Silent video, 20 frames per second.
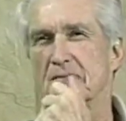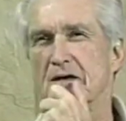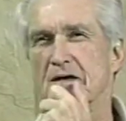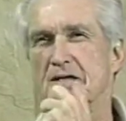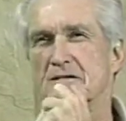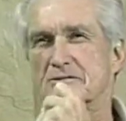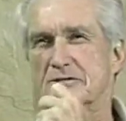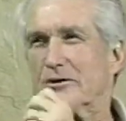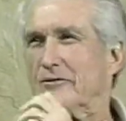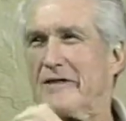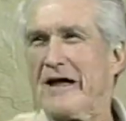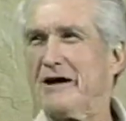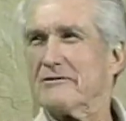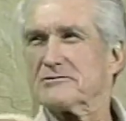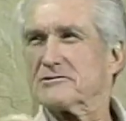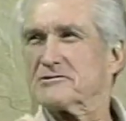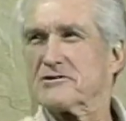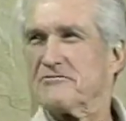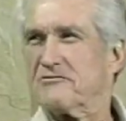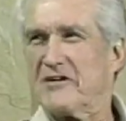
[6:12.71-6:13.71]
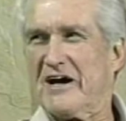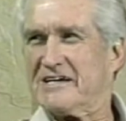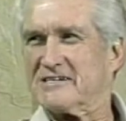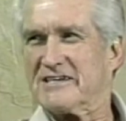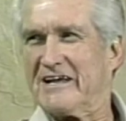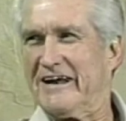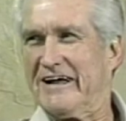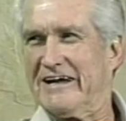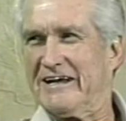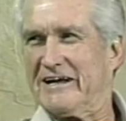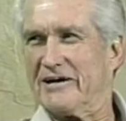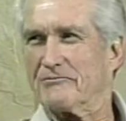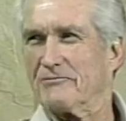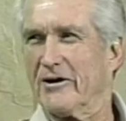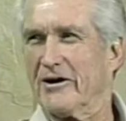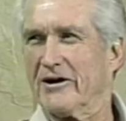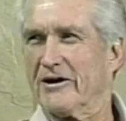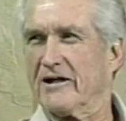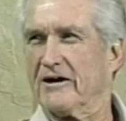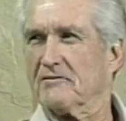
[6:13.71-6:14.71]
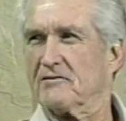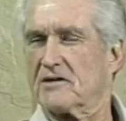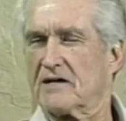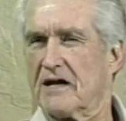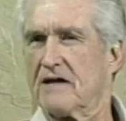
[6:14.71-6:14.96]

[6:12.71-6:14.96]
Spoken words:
So that was a fascinating part of it.